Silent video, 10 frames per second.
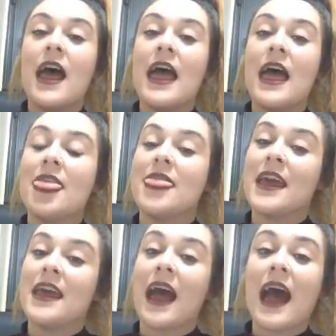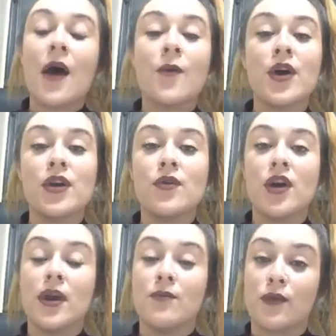And then how are you
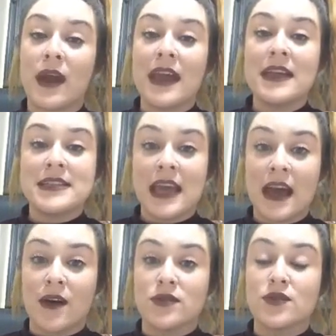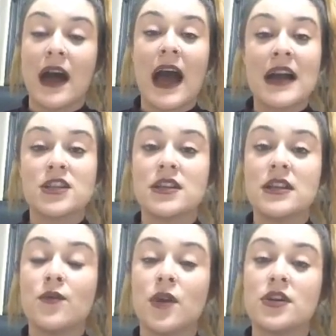going to break it down? So I
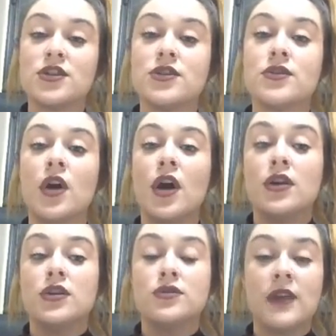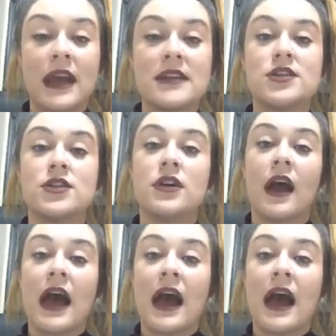actually want you to answer